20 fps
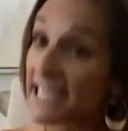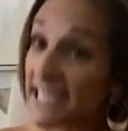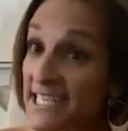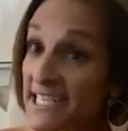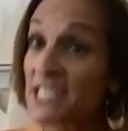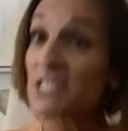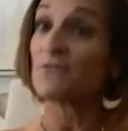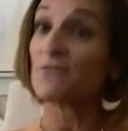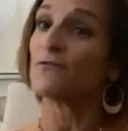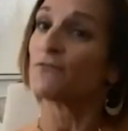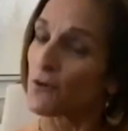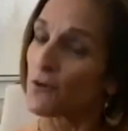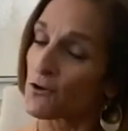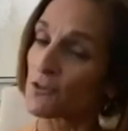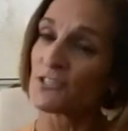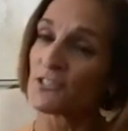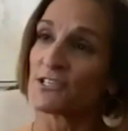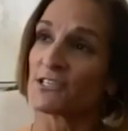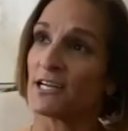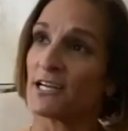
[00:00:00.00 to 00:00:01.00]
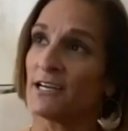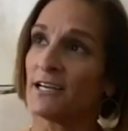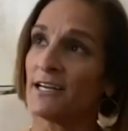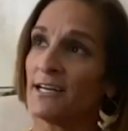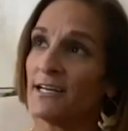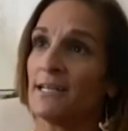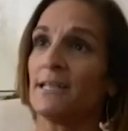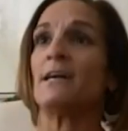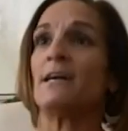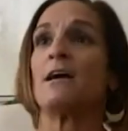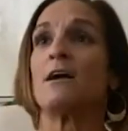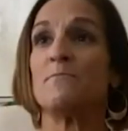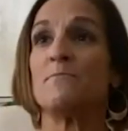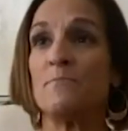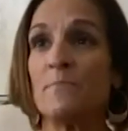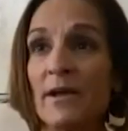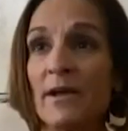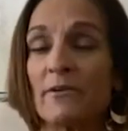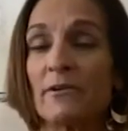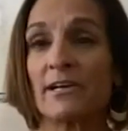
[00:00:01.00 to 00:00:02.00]
his first
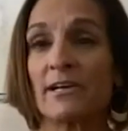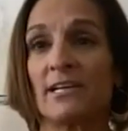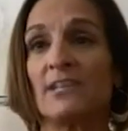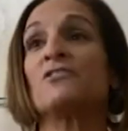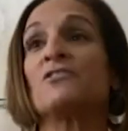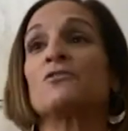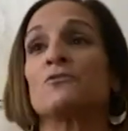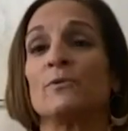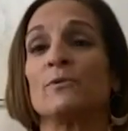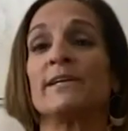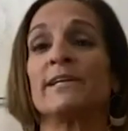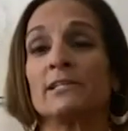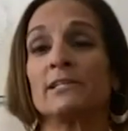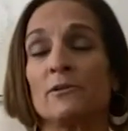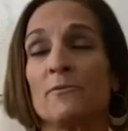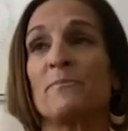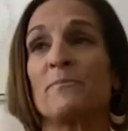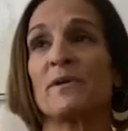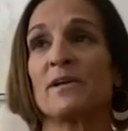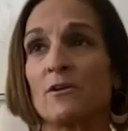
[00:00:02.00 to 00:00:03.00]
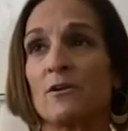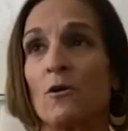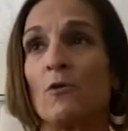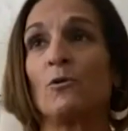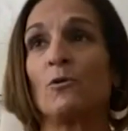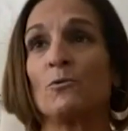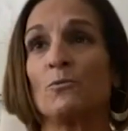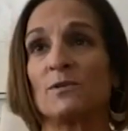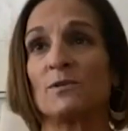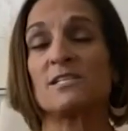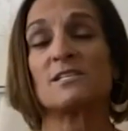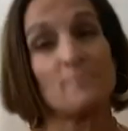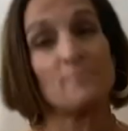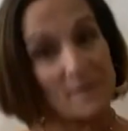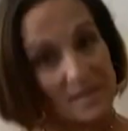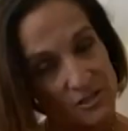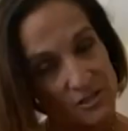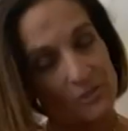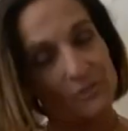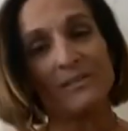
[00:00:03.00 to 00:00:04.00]
American to win Olympic gold was
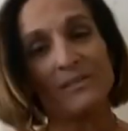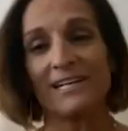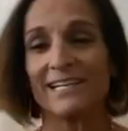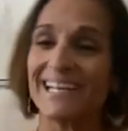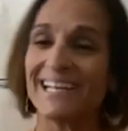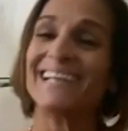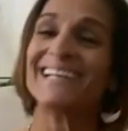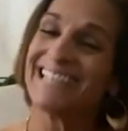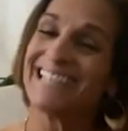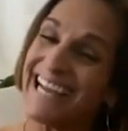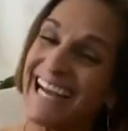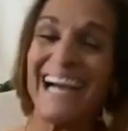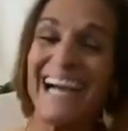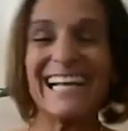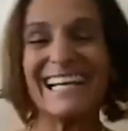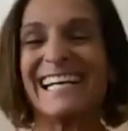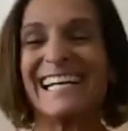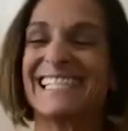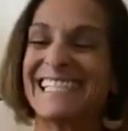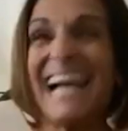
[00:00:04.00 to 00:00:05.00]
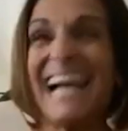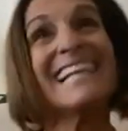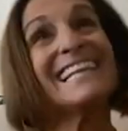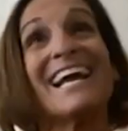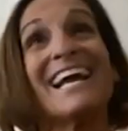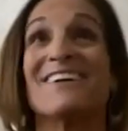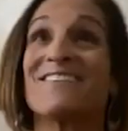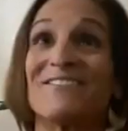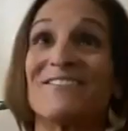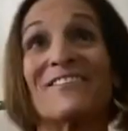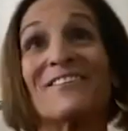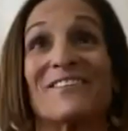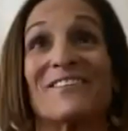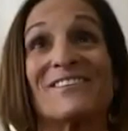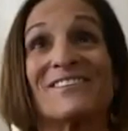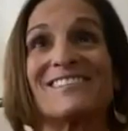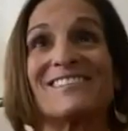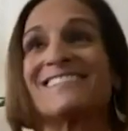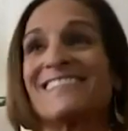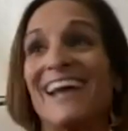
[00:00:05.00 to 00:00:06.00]
special. Again, yeah, I guess I like
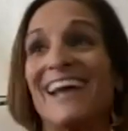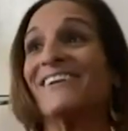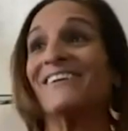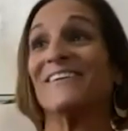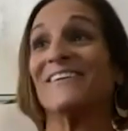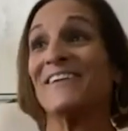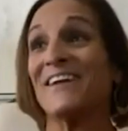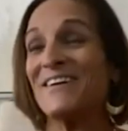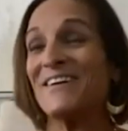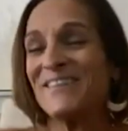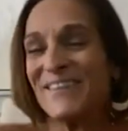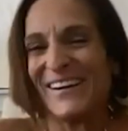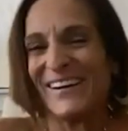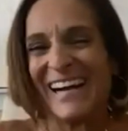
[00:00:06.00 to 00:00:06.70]
firsts. I don't know.